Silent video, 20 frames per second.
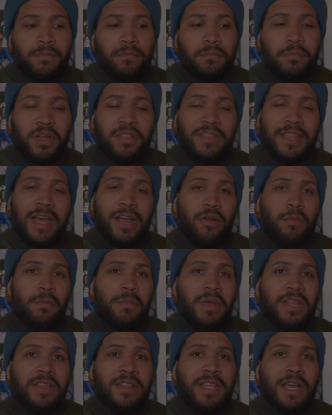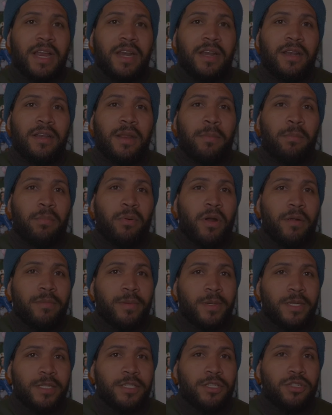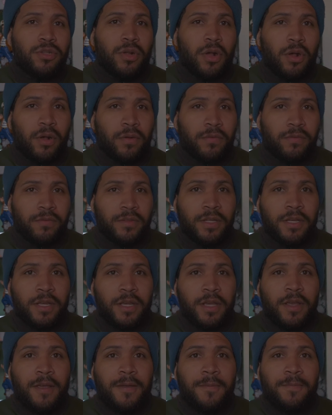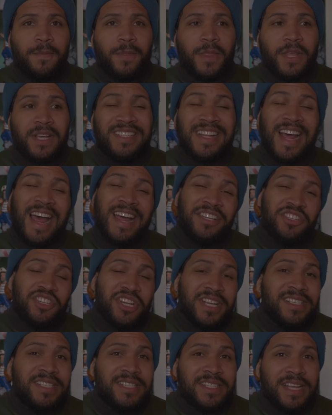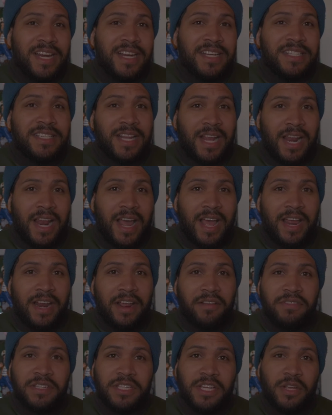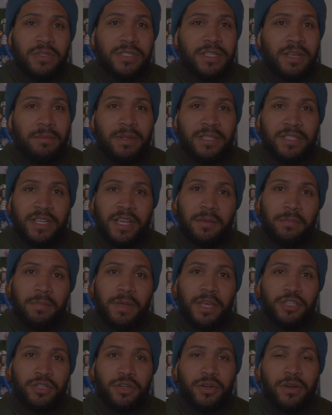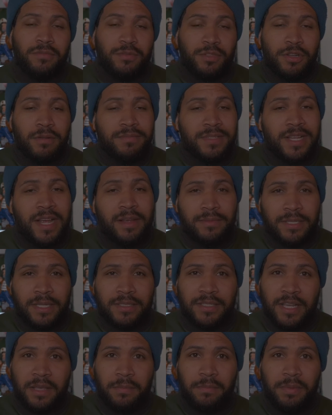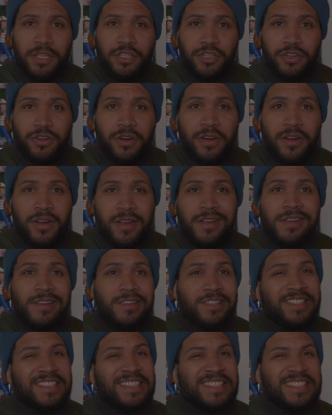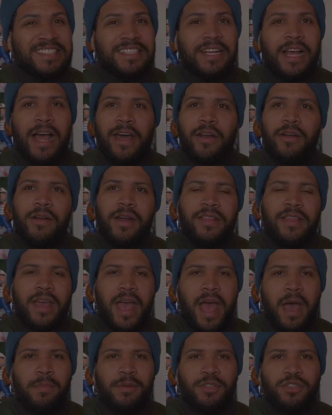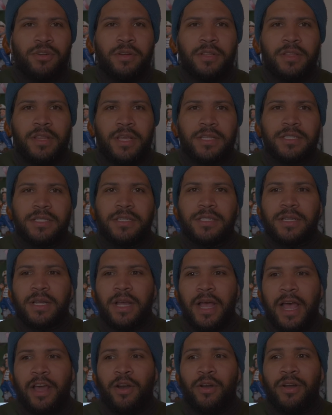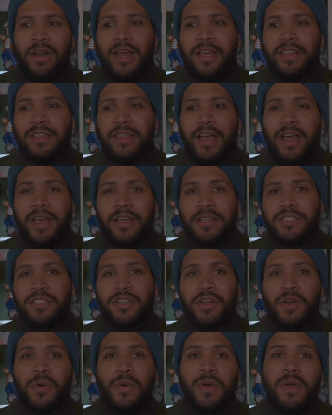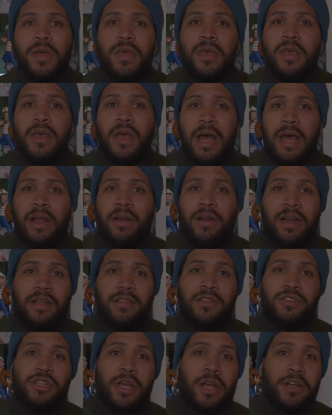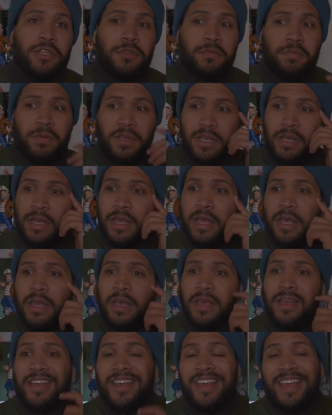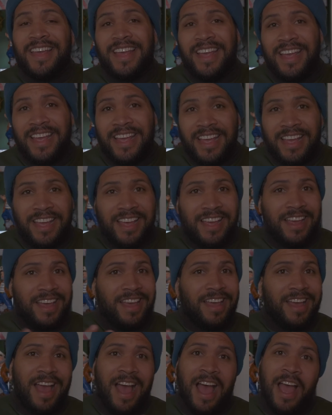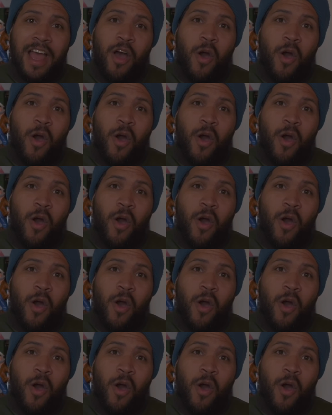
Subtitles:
but that don't mean that the problem is solved, because I change settings a lot every single time I take a picture. Sometimes I take a picture, I don't like the aperture in this. I don't like the ISO. I don't like the shutter speed. I